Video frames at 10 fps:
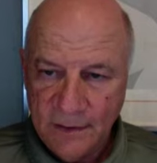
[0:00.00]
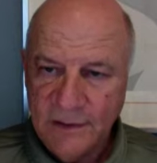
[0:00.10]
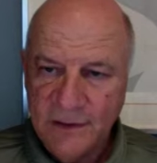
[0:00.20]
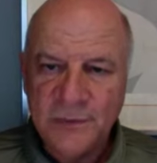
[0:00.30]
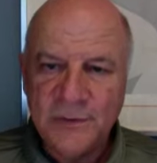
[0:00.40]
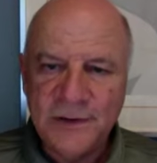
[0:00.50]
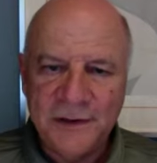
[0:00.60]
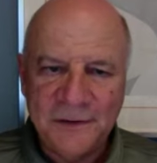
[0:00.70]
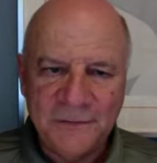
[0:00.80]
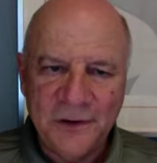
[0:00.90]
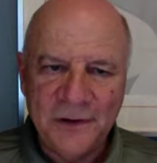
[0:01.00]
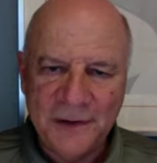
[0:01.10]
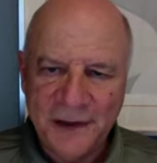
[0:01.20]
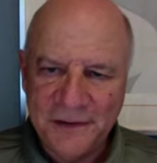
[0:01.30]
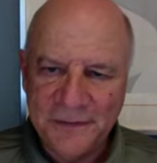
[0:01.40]
the unity of all
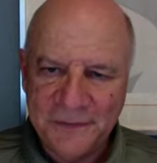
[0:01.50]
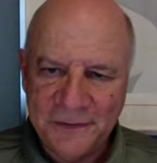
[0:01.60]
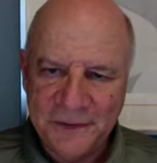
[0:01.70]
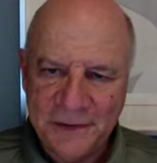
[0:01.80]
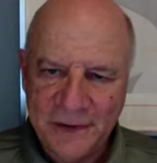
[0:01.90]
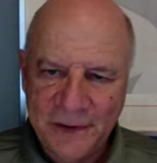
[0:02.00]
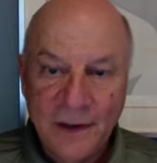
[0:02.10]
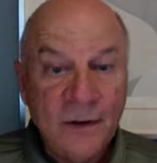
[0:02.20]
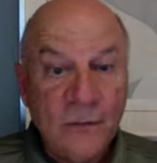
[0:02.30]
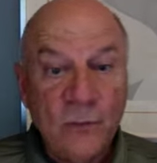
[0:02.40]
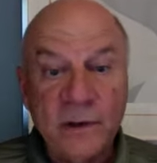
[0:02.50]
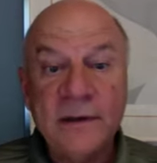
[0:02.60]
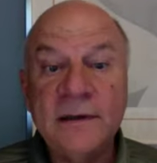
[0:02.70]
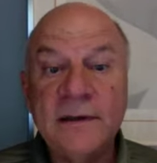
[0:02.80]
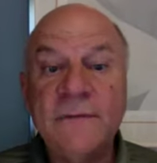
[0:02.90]
life. We're
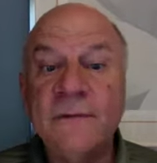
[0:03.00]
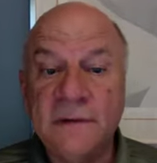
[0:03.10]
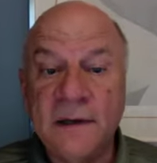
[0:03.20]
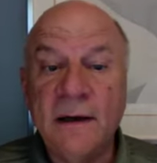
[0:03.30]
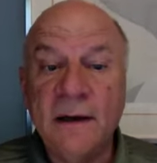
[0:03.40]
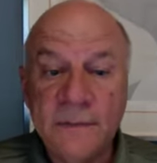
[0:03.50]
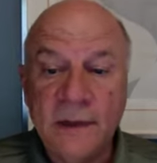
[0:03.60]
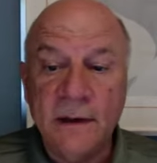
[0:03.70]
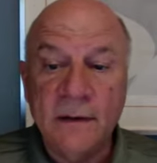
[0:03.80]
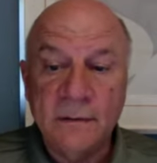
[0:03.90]
in a different time now.